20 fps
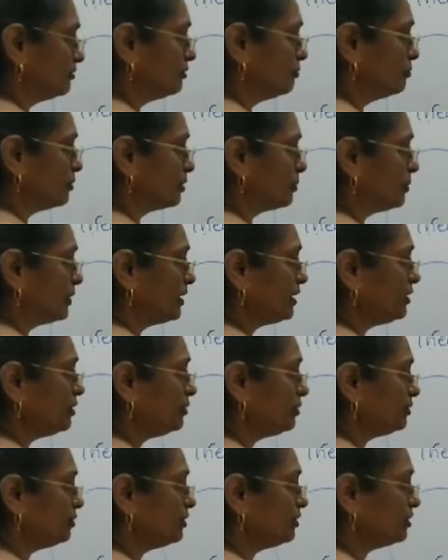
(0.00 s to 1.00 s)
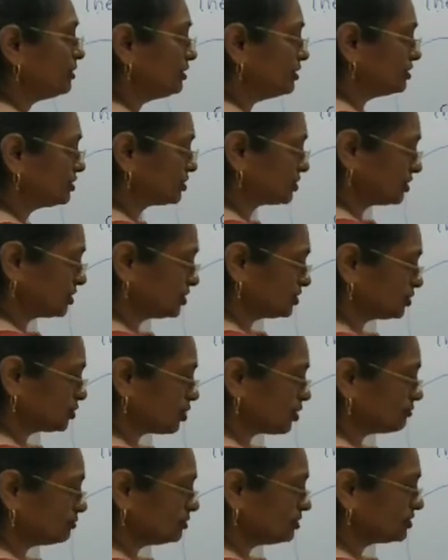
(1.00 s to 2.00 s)
the perpendicular distance
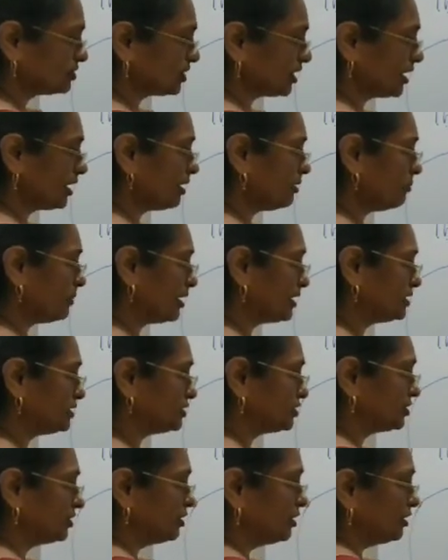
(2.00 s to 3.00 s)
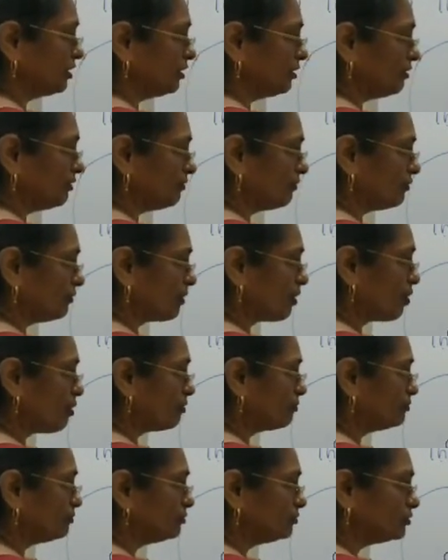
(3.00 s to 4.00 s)
of this element
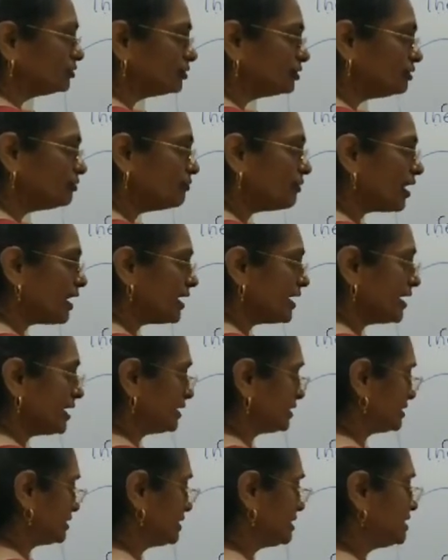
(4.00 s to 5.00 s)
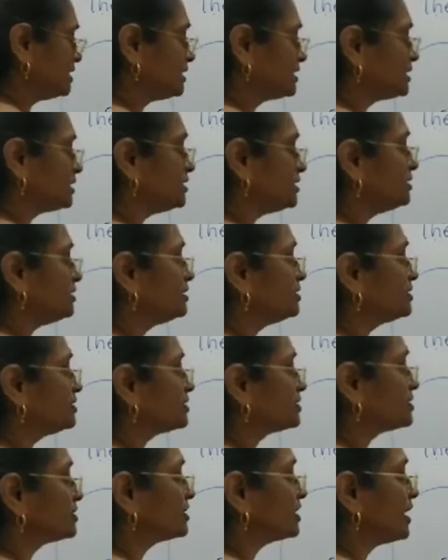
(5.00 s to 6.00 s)
from the y-axis
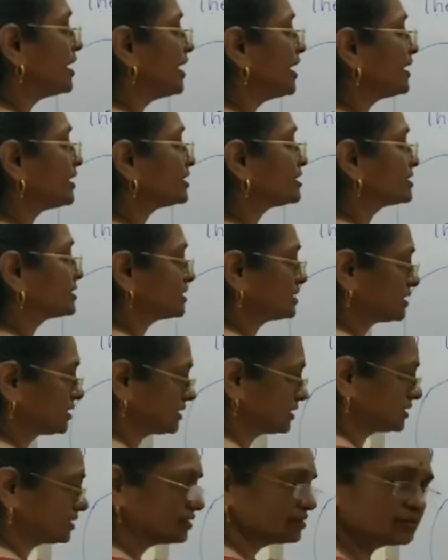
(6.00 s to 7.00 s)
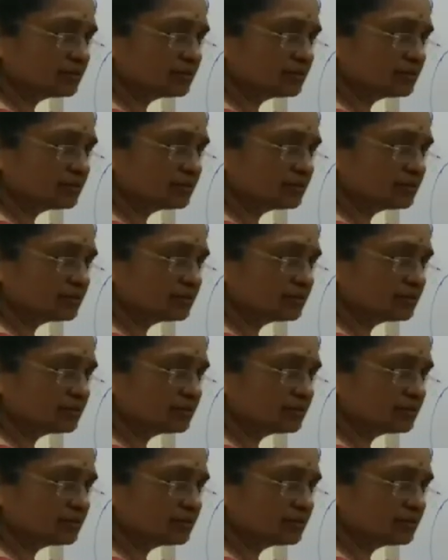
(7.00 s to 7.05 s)
is x,